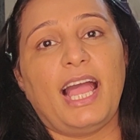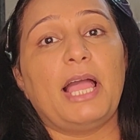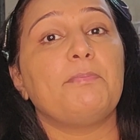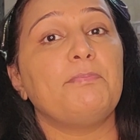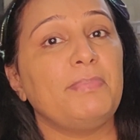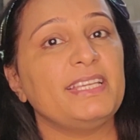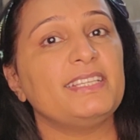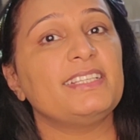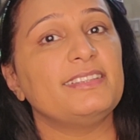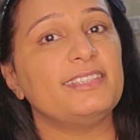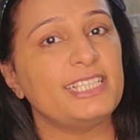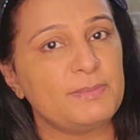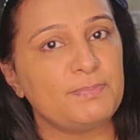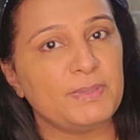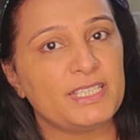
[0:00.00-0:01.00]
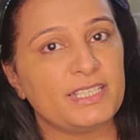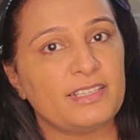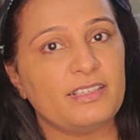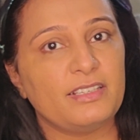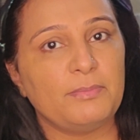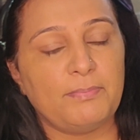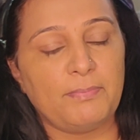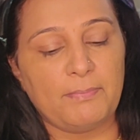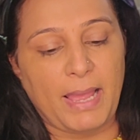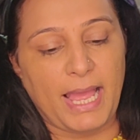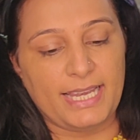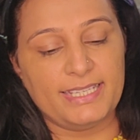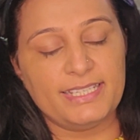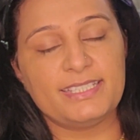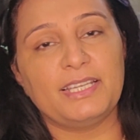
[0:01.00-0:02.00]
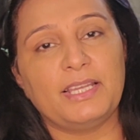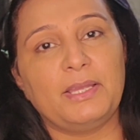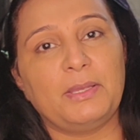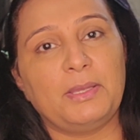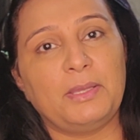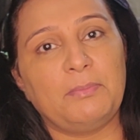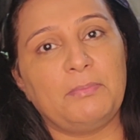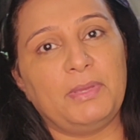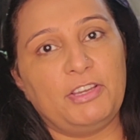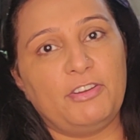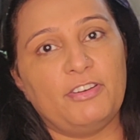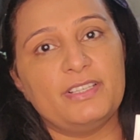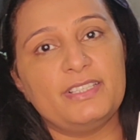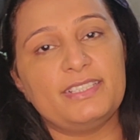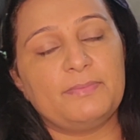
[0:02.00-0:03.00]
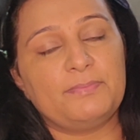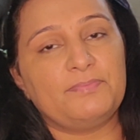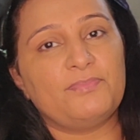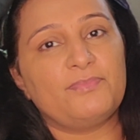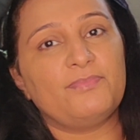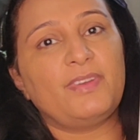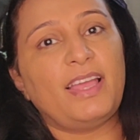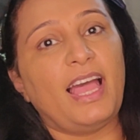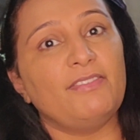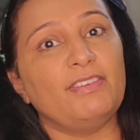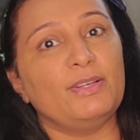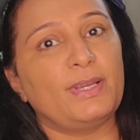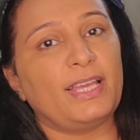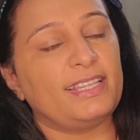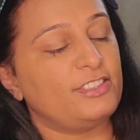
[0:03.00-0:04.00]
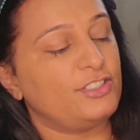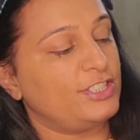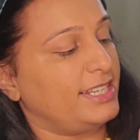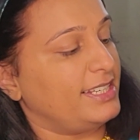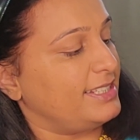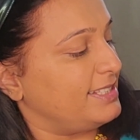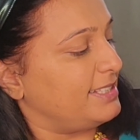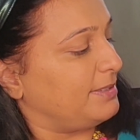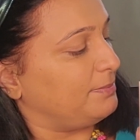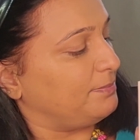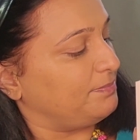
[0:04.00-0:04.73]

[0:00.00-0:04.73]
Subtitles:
I picked this particular palette because, have a look at the shades.